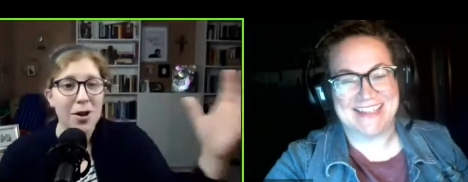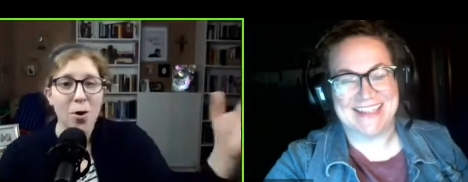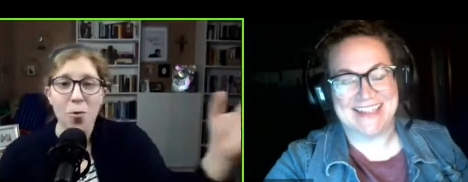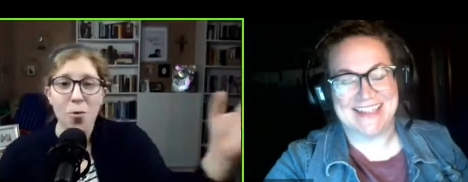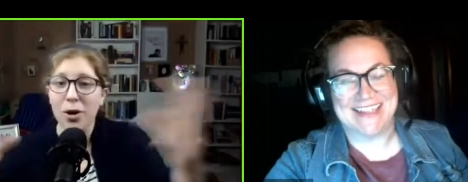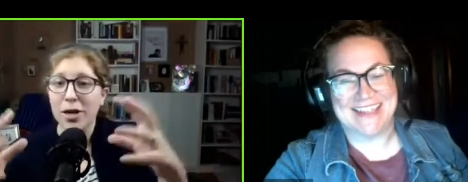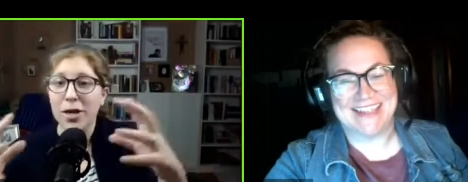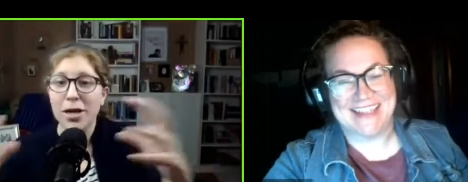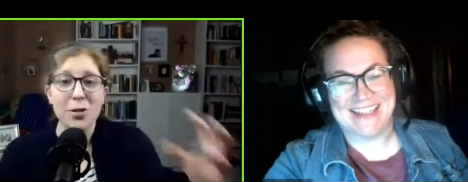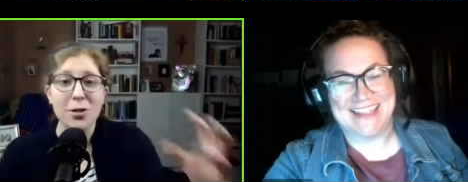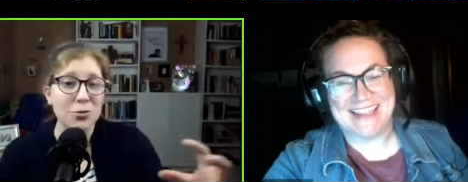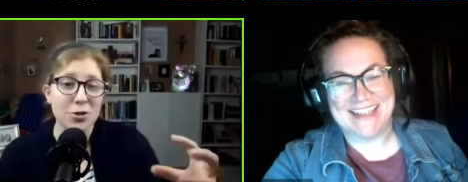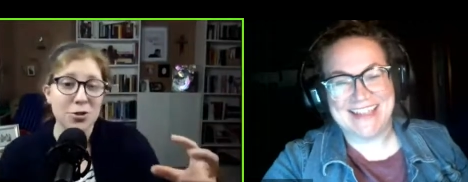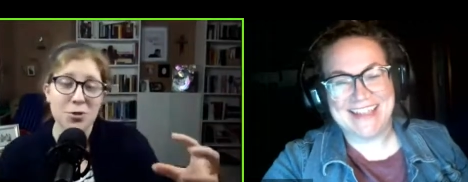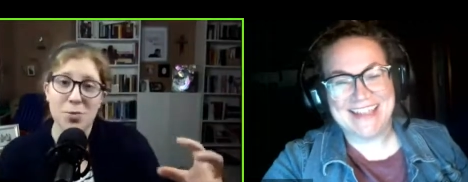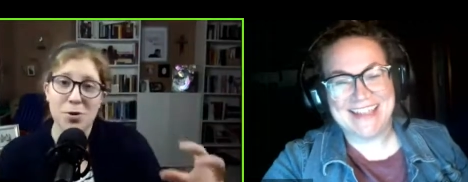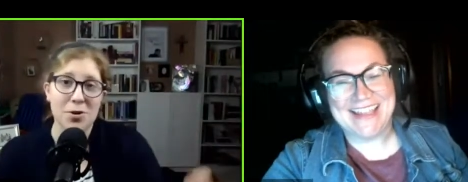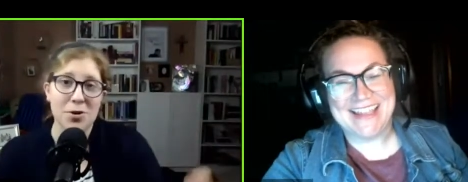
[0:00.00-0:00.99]
Speaker 1: we're
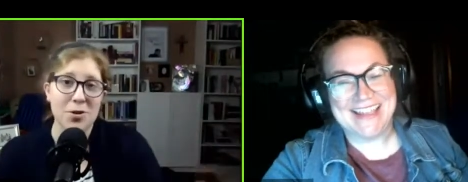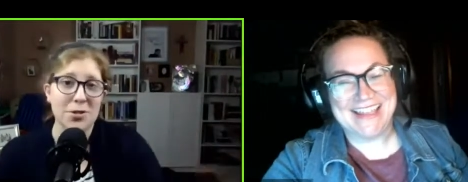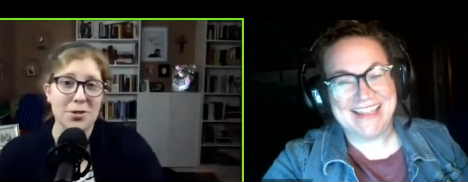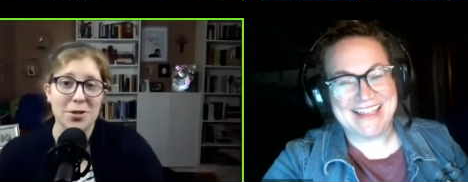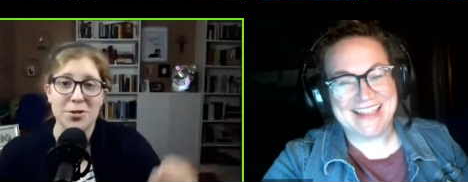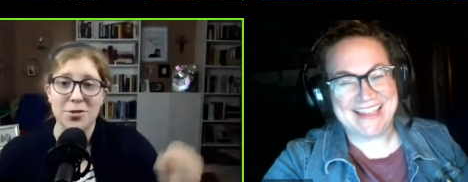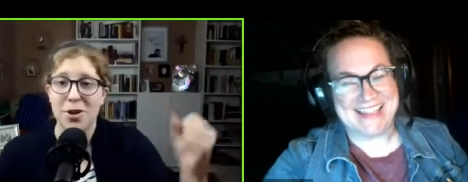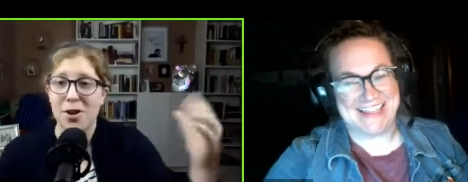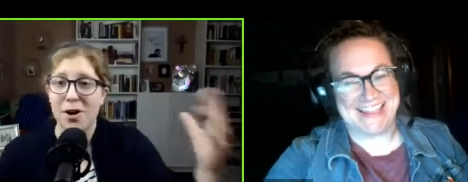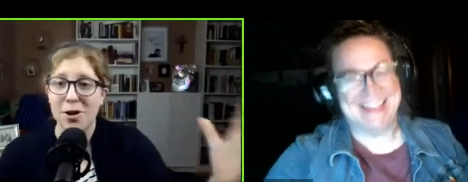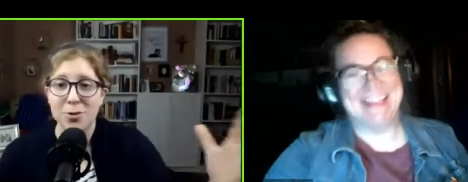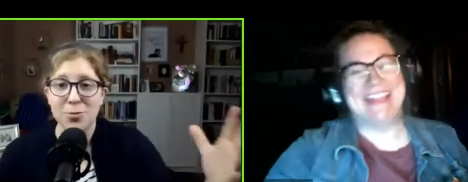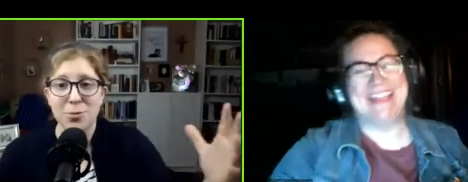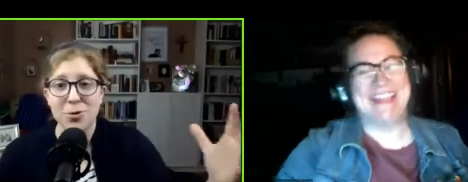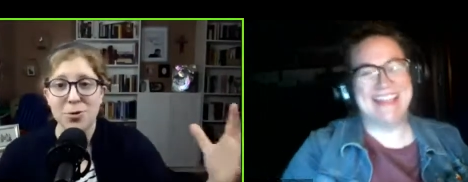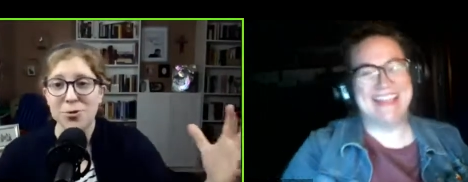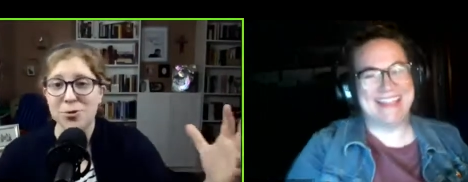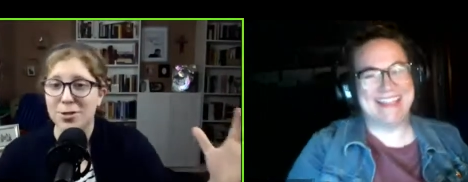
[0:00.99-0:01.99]
kindred spirits because our
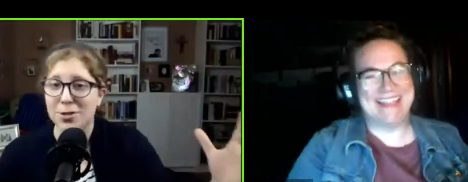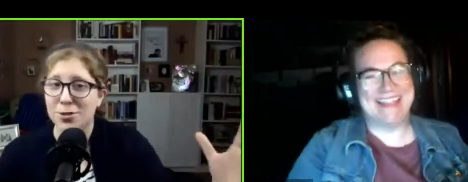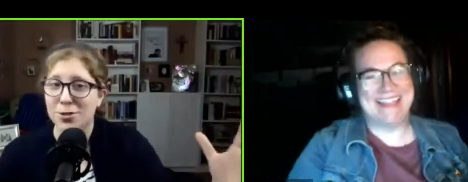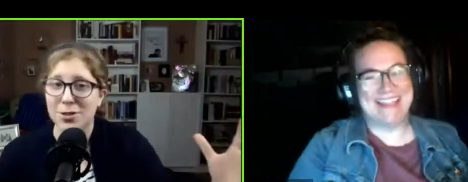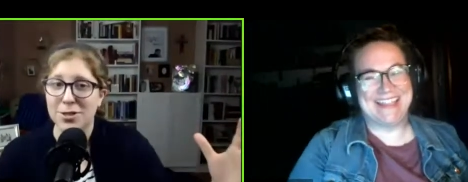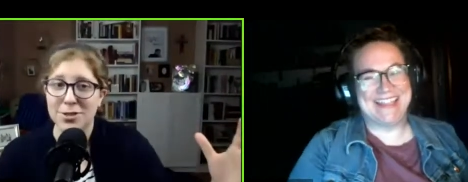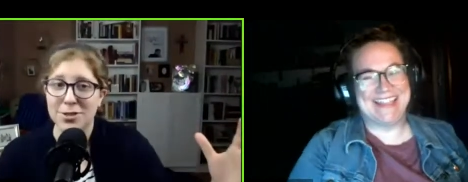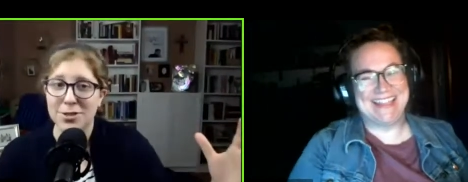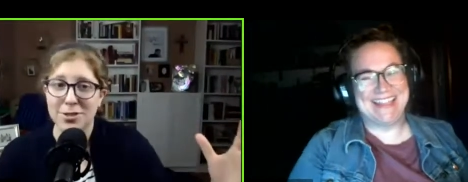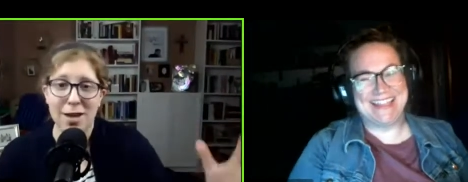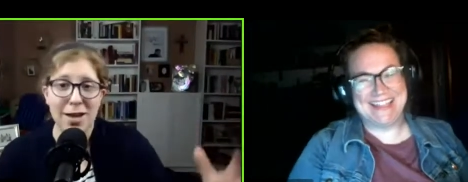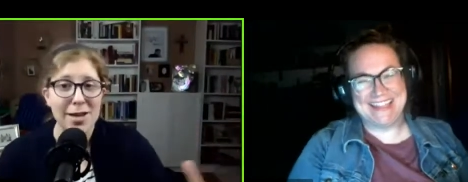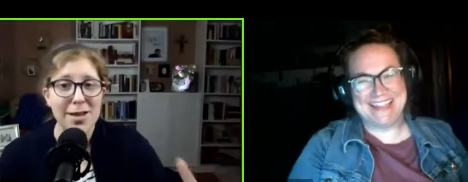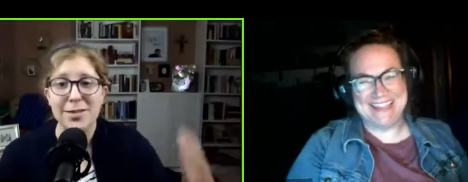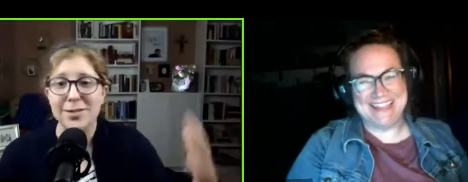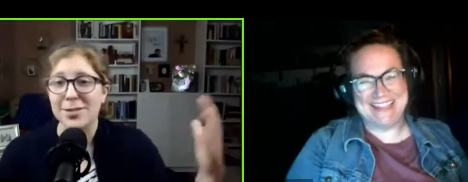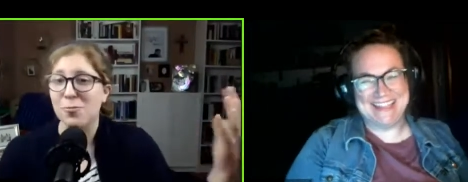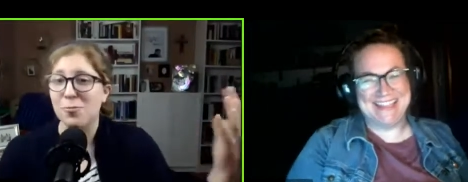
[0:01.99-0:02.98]
husbands are teaching
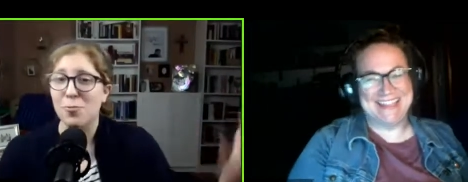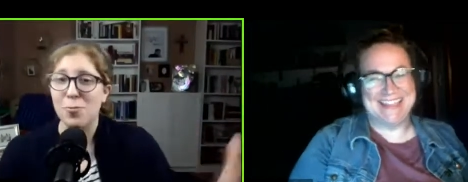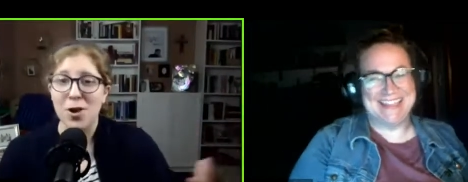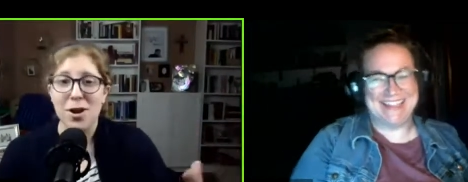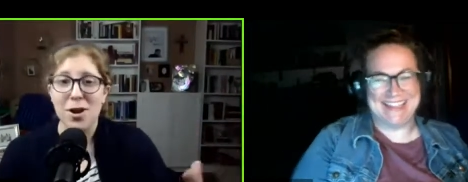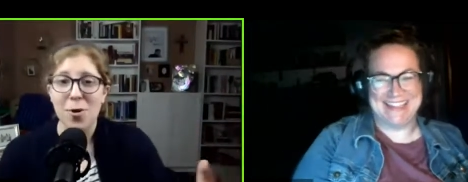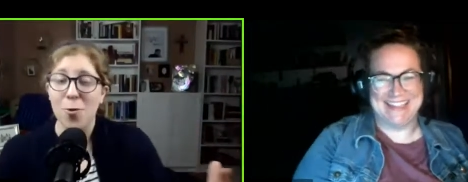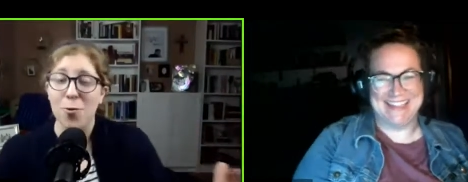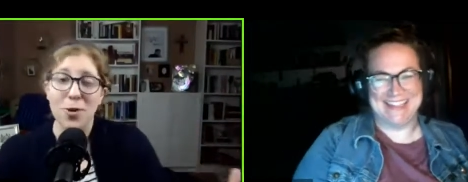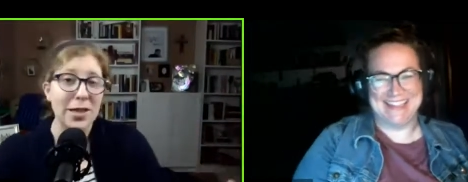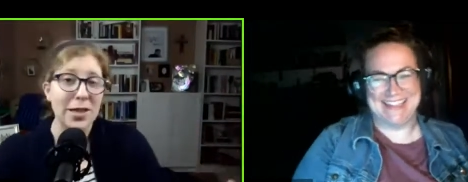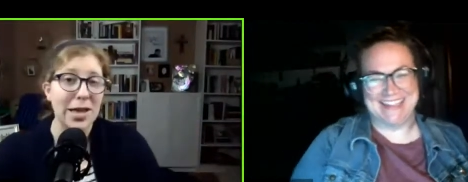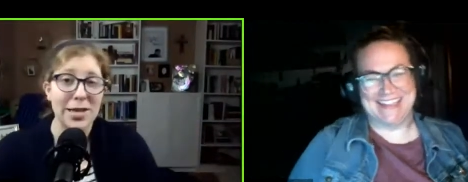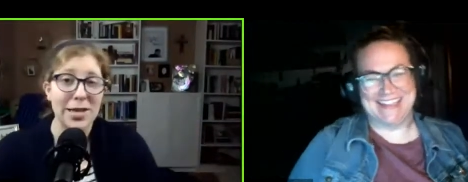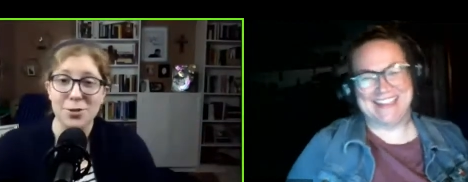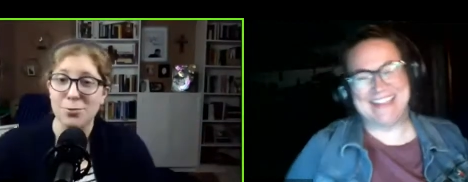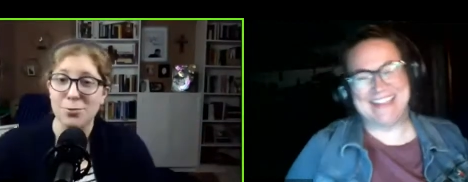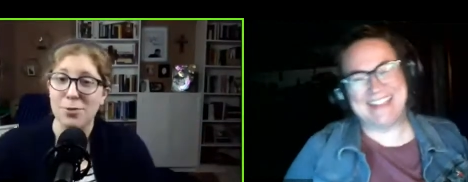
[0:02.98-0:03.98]
science and we
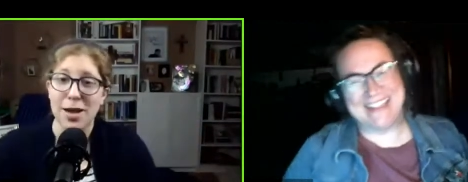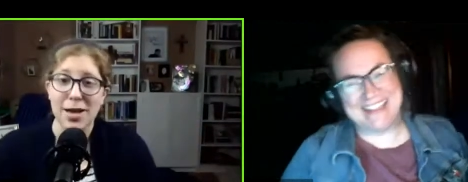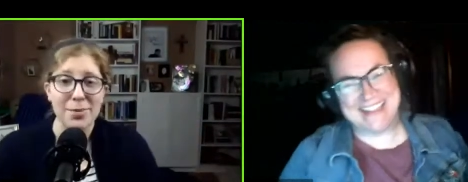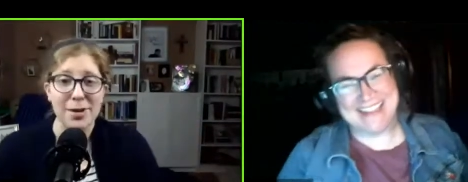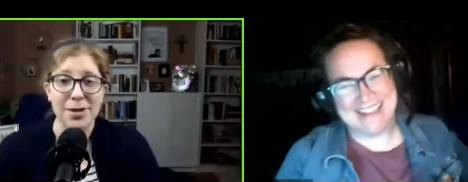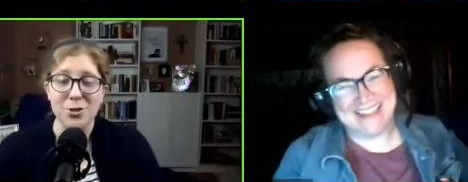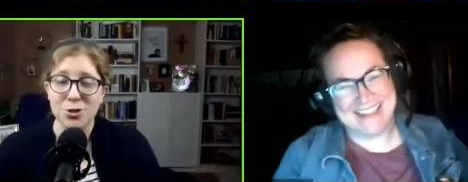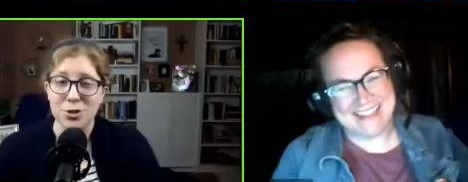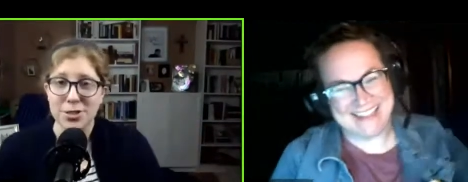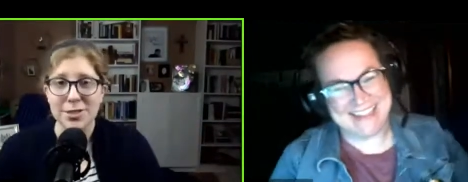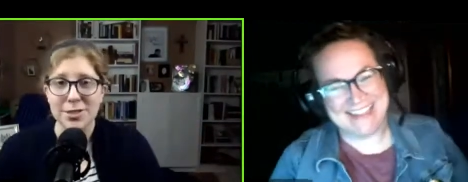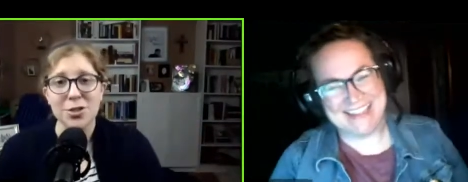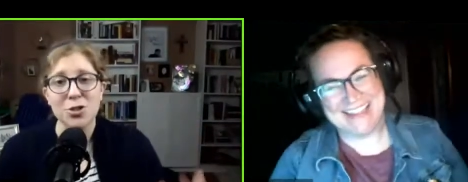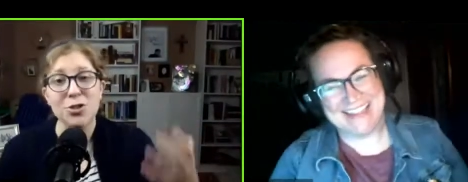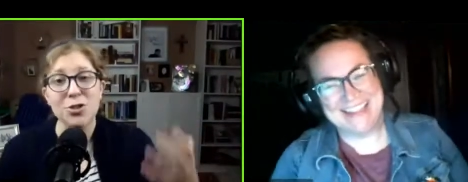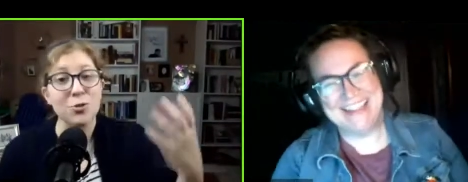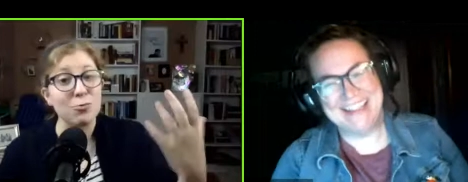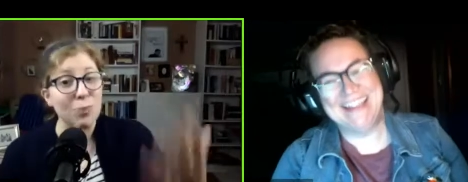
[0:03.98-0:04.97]
like to write about Jesus.
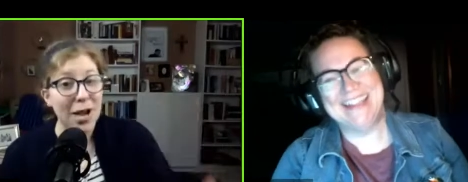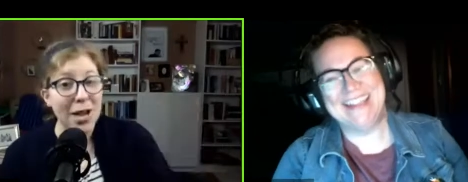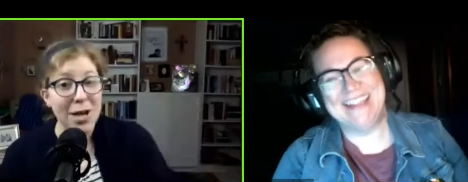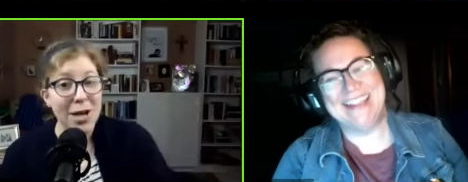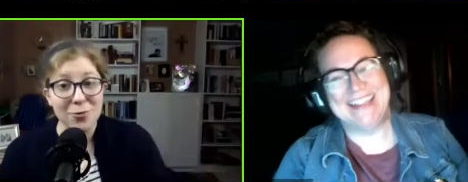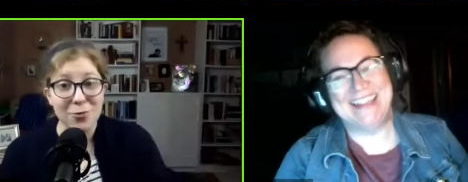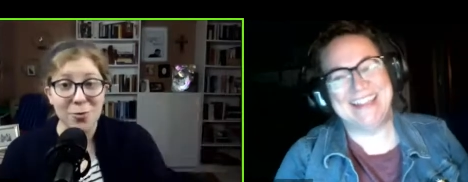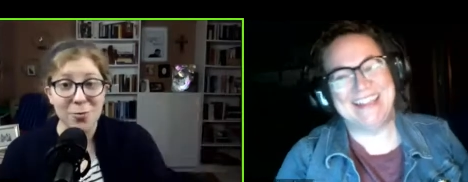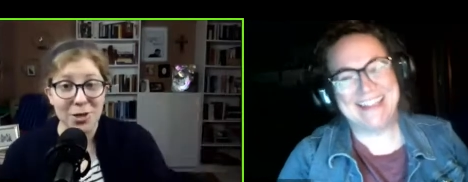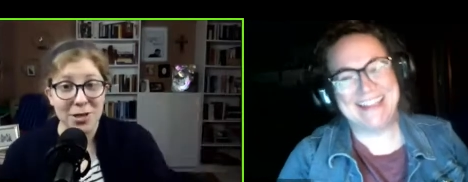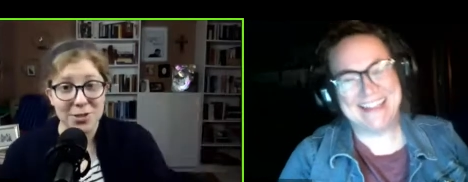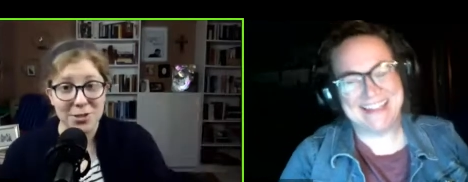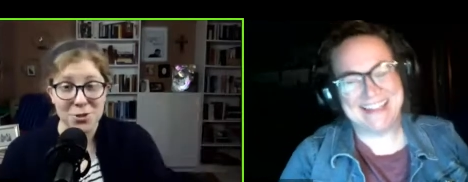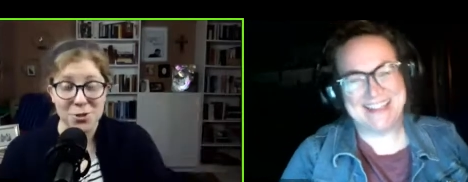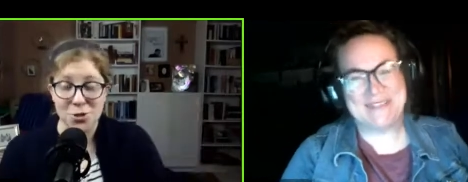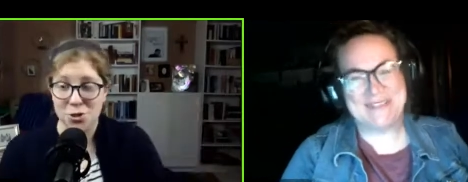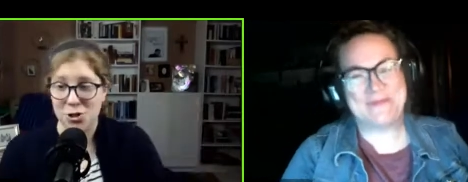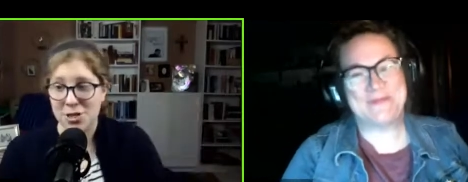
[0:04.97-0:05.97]
She's a writer for
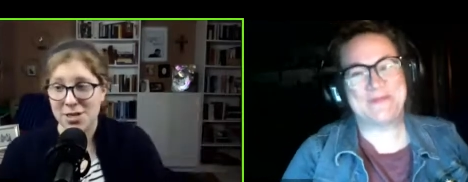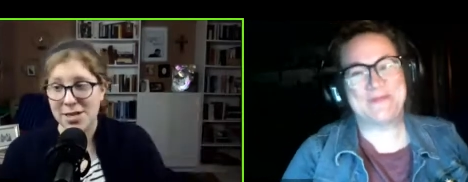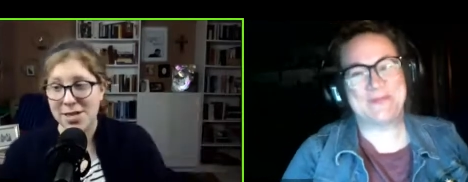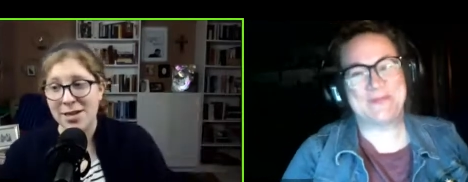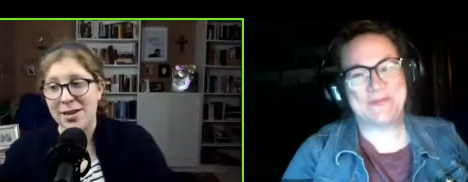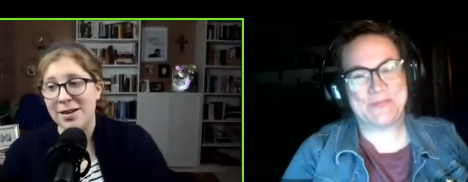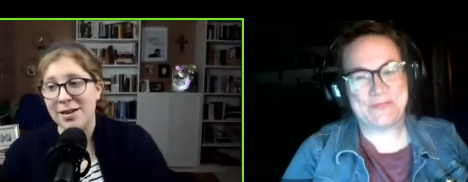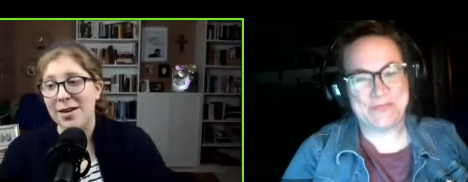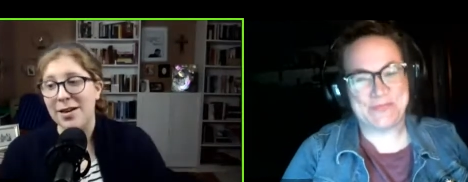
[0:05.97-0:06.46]
Blessed Is She.